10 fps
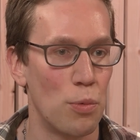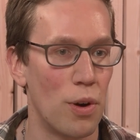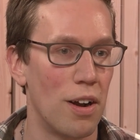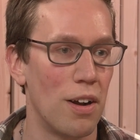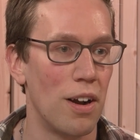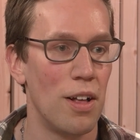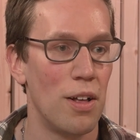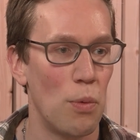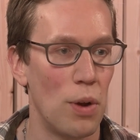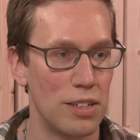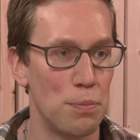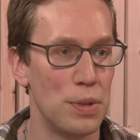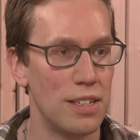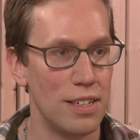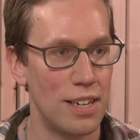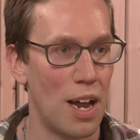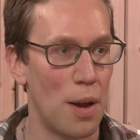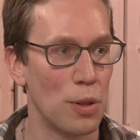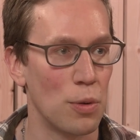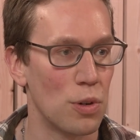where when it's the busy time
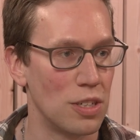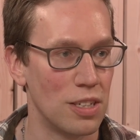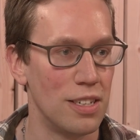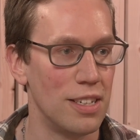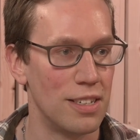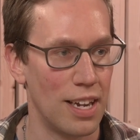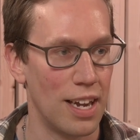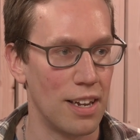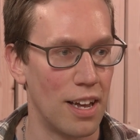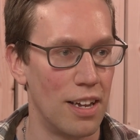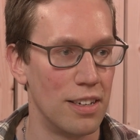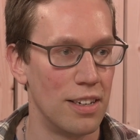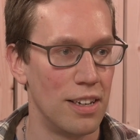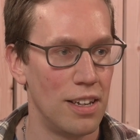and the work just needs to get done,